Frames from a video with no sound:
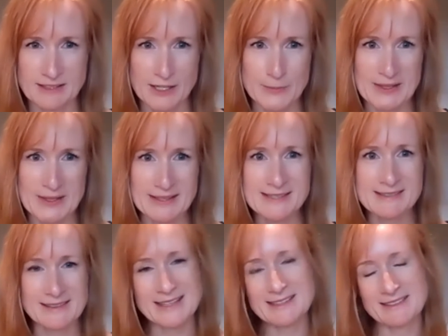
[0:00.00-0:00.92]
And I that mean, are
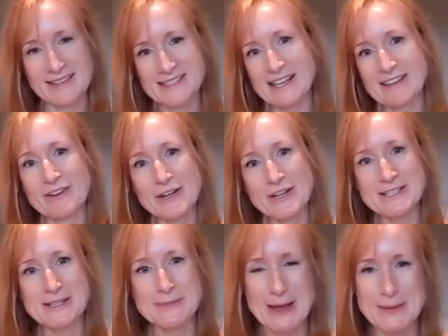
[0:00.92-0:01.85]
let's, artists. Let's, have
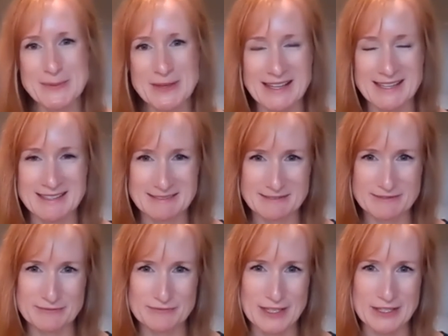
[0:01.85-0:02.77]
artists populate,
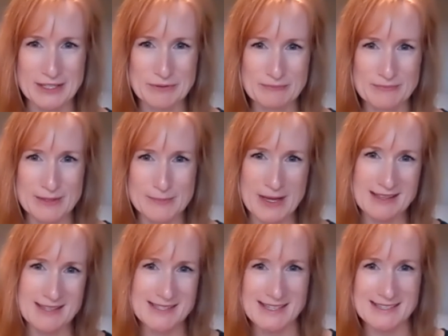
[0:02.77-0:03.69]
you know, the
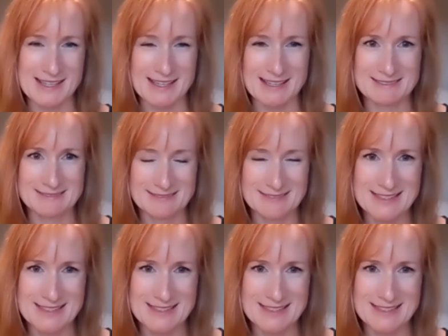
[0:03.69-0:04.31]
policy yeah. scene.